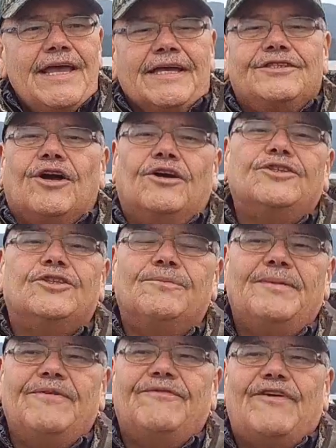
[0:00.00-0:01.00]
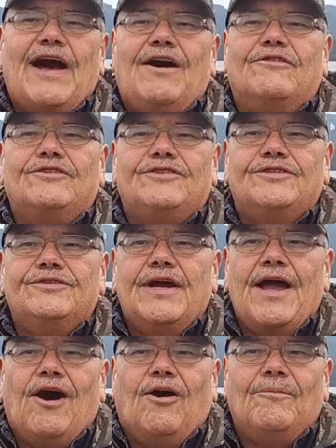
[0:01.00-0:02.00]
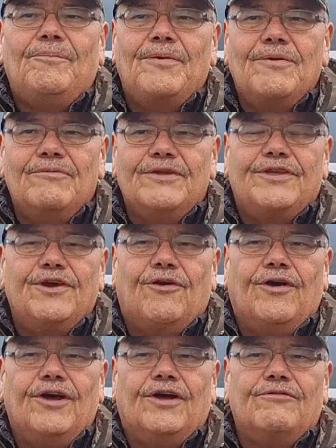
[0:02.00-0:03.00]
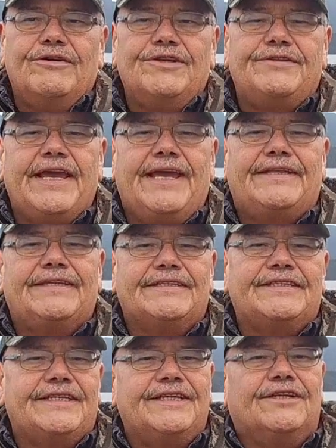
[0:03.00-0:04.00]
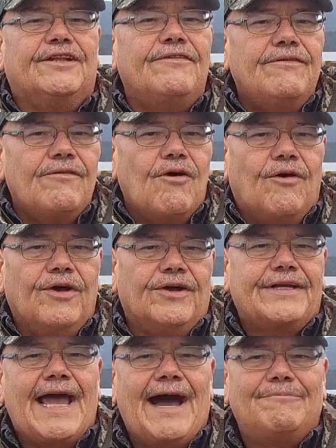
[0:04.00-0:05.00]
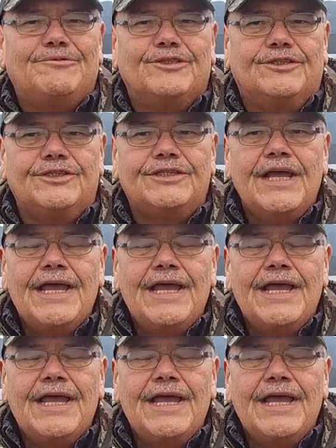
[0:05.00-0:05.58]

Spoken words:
It's also been found to help with the oil when you take the seal oil capsules,